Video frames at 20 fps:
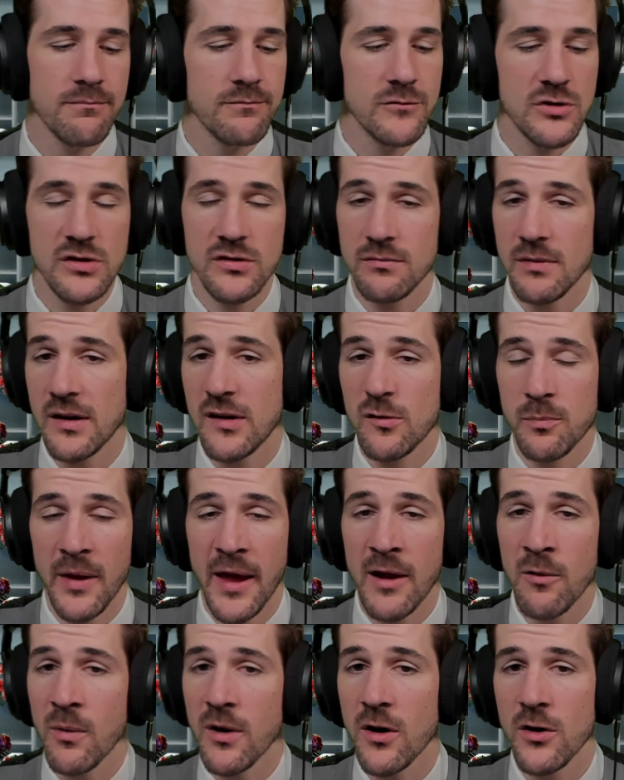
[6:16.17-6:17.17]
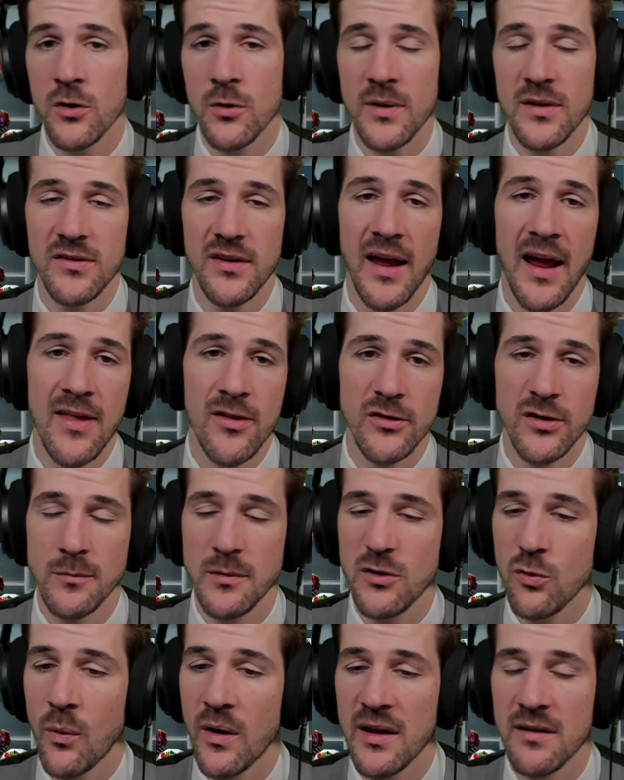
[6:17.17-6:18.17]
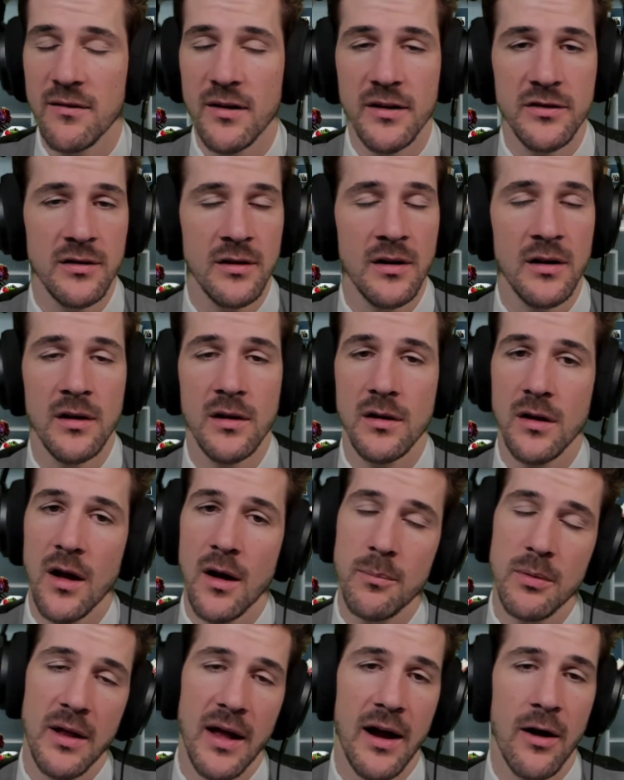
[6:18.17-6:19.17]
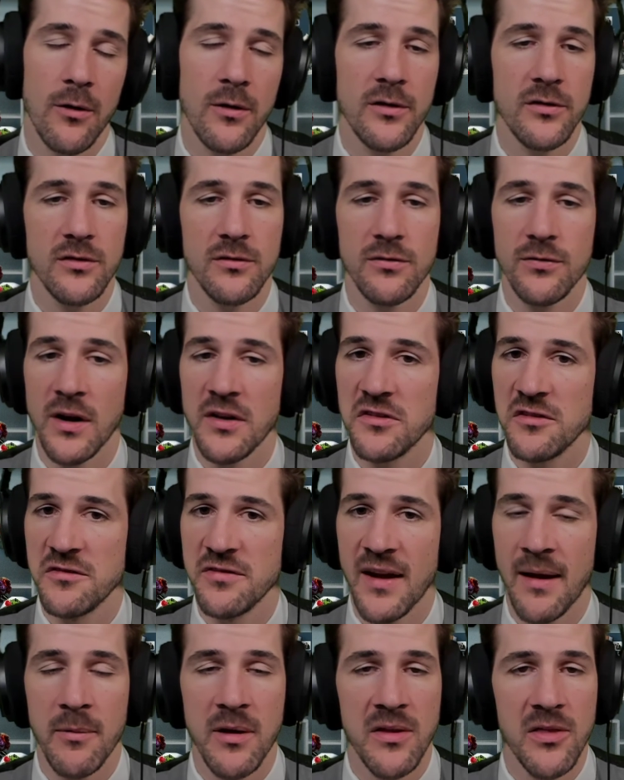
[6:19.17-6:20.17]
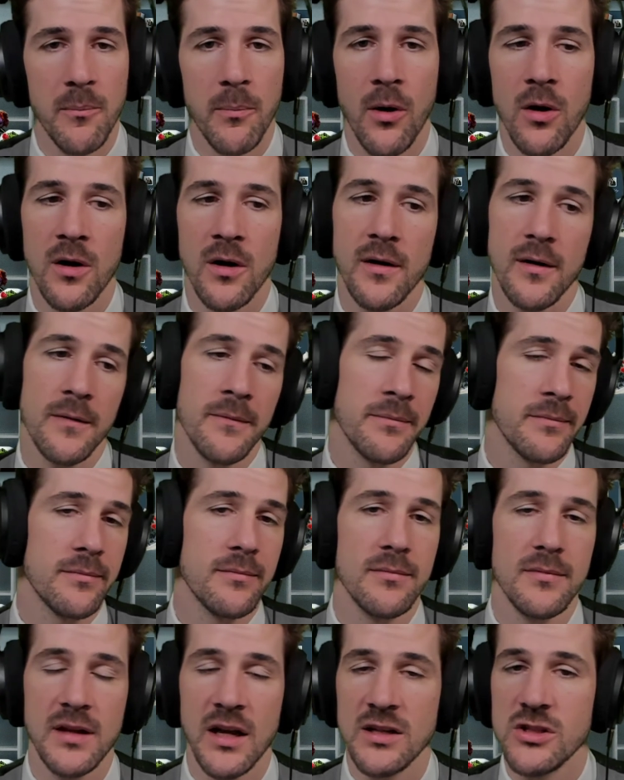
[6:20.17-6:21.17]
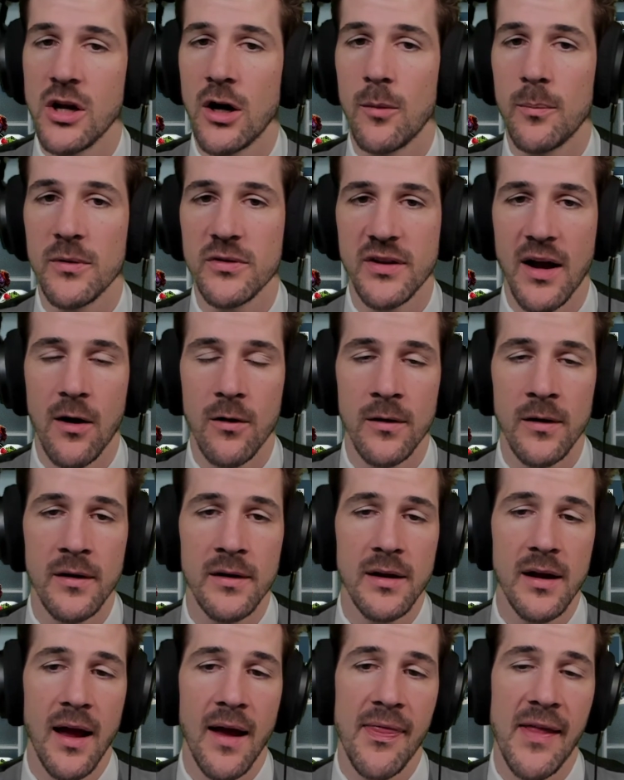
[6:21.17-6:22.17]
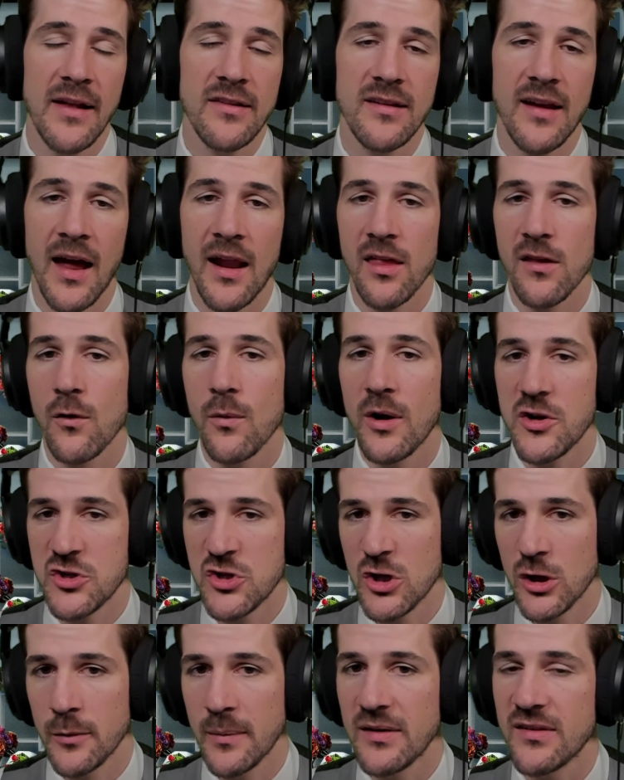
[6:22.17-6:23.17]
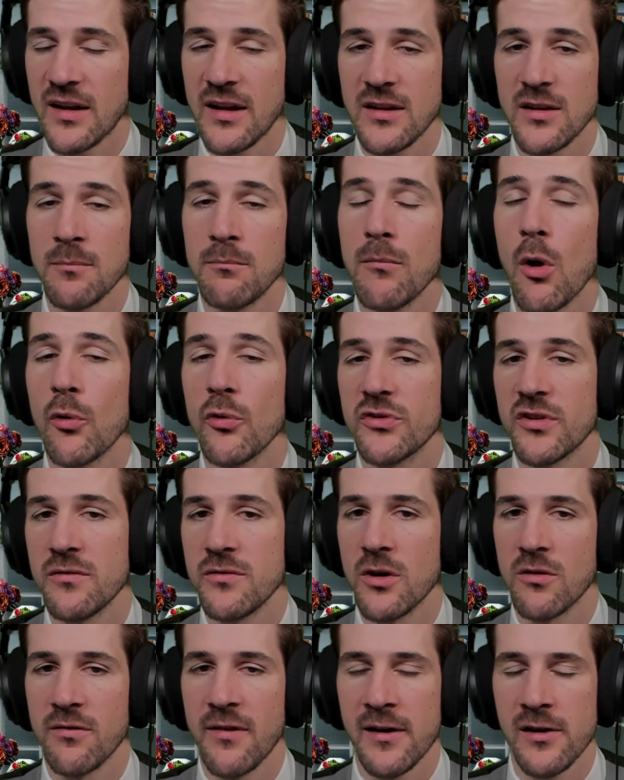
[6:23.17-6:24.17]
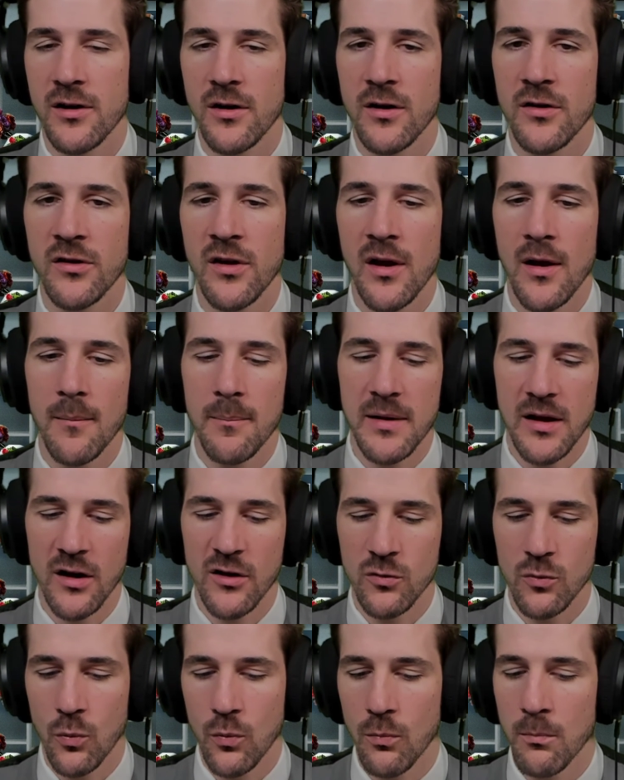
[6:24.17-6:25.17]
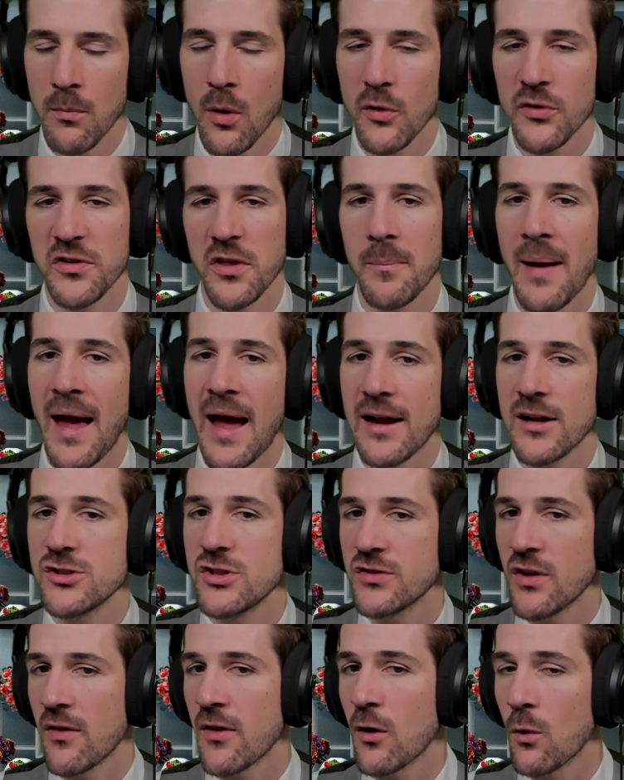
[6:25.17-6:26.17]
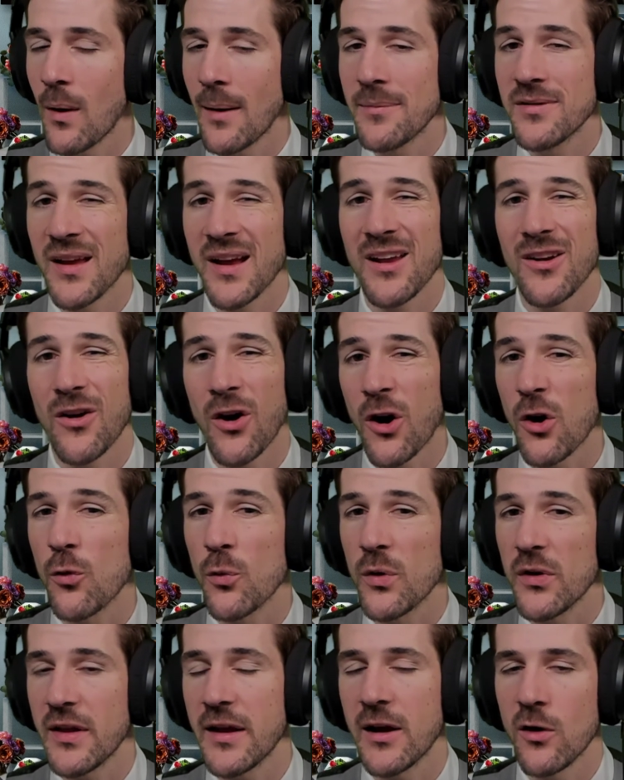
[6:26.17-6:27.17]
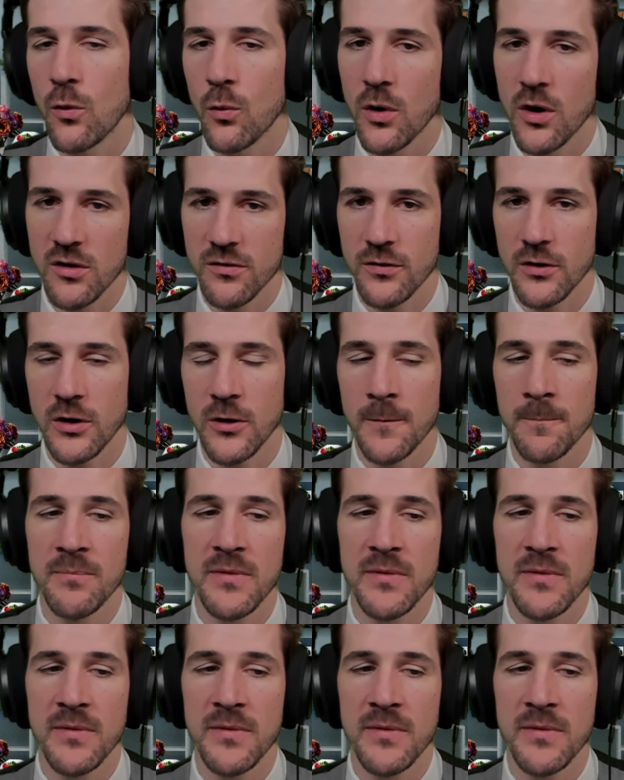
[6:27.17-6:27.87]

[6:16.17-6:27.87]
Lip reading: Just explain what you're doing. Say, hey, there's going to be 20 of us, a couple hours, friends and family in the park. Can you help us out? And that's kind of the question you're going to be sending to most of your vendors because most of the packages on their website aren't really going to work for you.